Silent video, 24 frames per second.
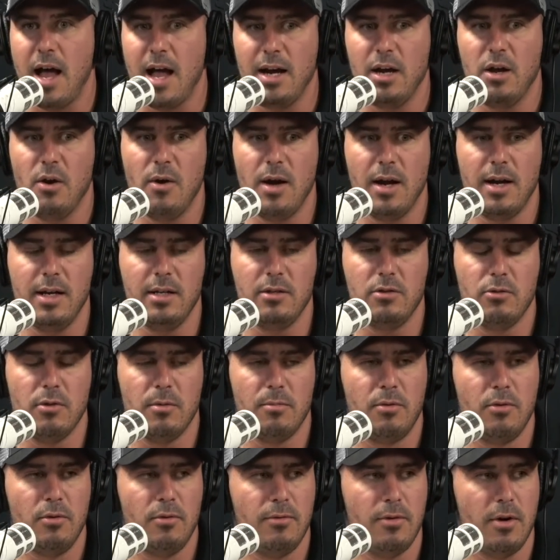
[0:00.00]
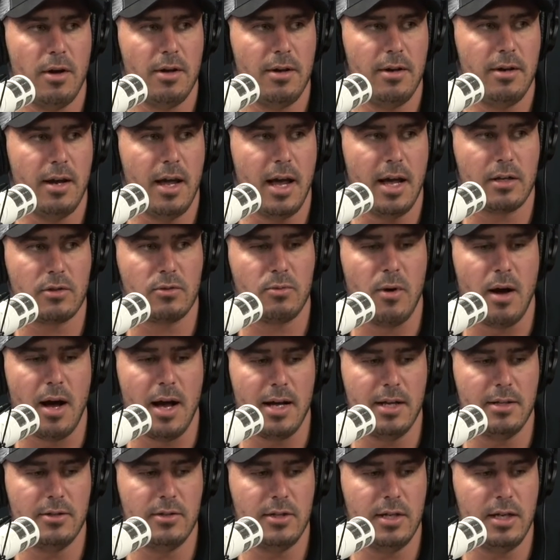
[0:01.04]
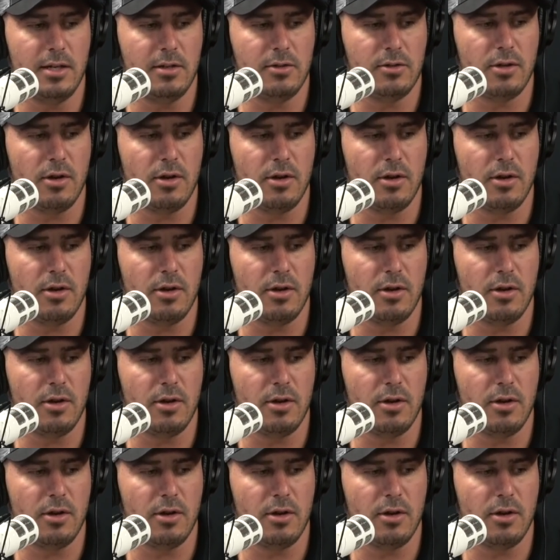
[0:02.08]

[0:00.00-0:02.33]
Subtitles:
I know I need to improve on X, Y, and Z.